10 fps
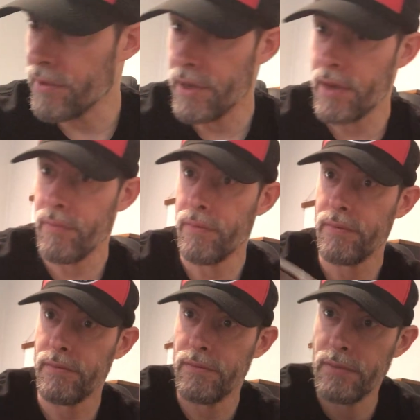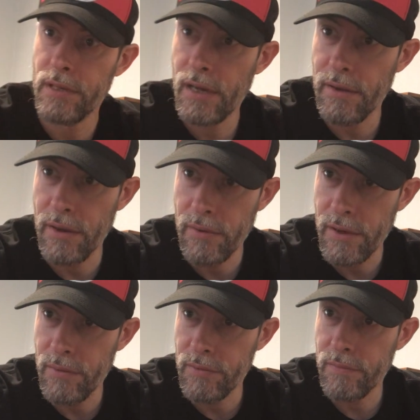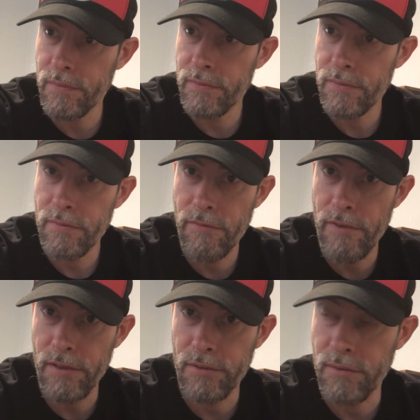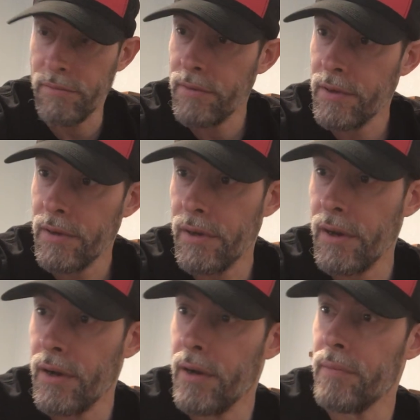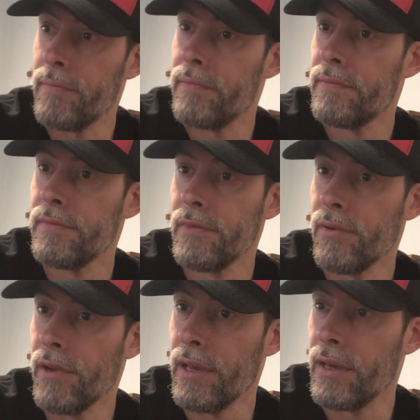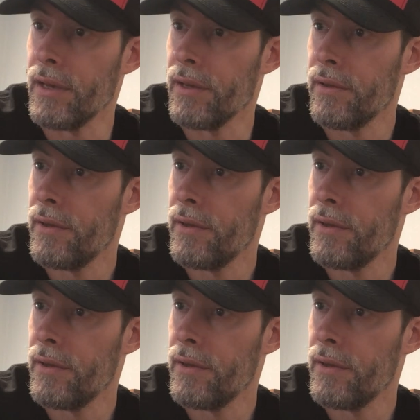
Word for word: them. God, were, that was festive. Um, great gig